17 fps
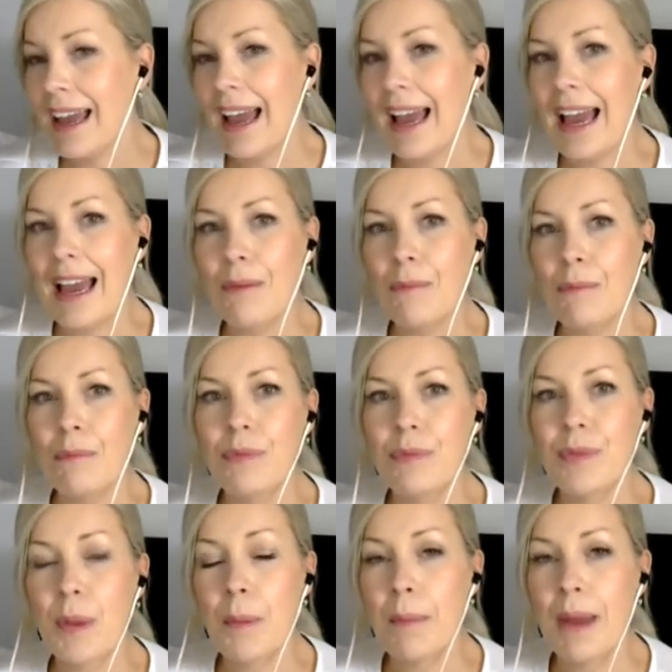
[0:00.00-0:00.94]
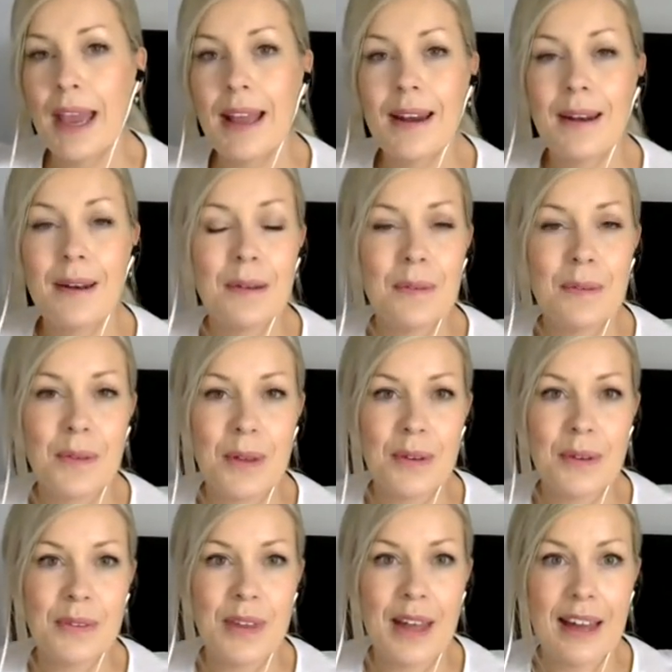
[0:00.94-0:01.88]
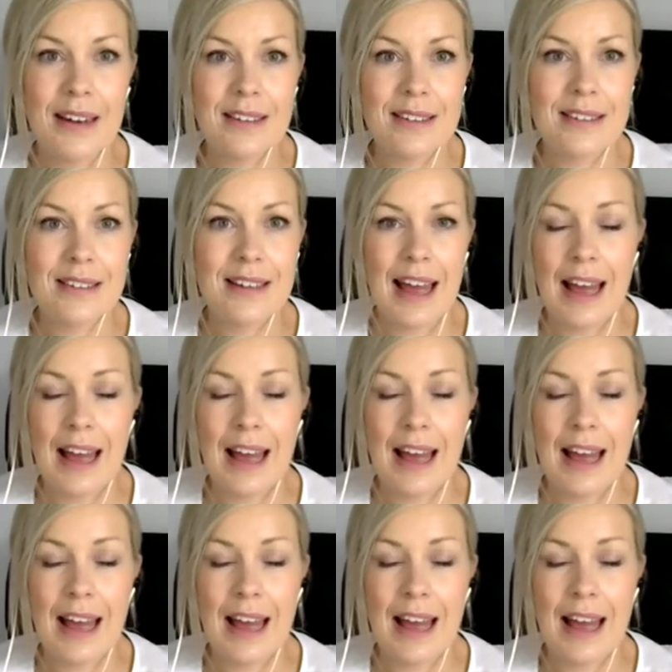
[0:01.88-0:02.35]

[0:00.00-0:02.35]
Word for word: um, the men that that uh,